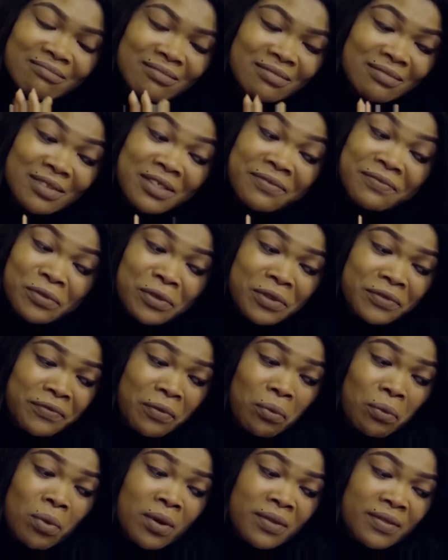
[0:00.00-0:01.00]
If not for
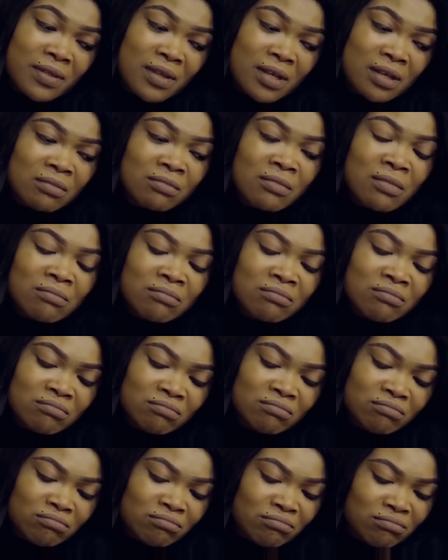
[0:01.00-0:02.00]
one thing,
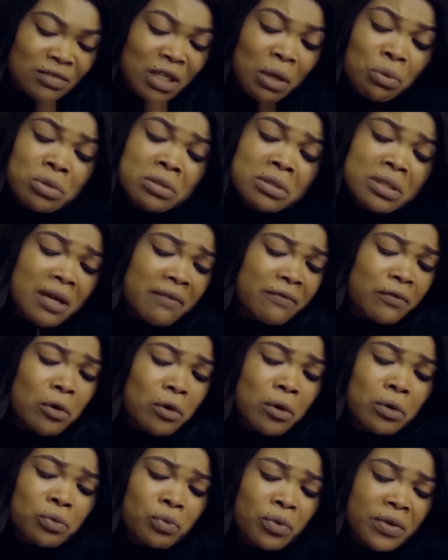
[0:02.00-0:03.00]
I wouldn't have
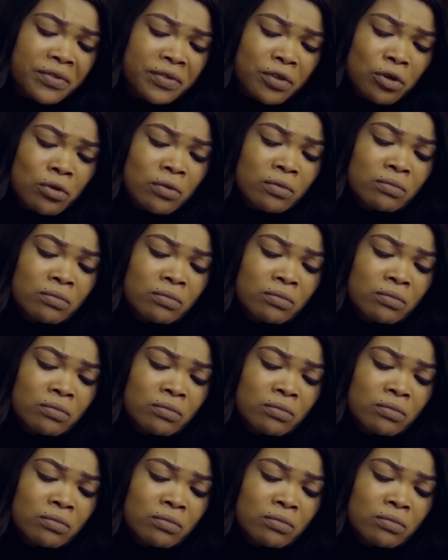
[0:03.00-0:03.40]
gone with you.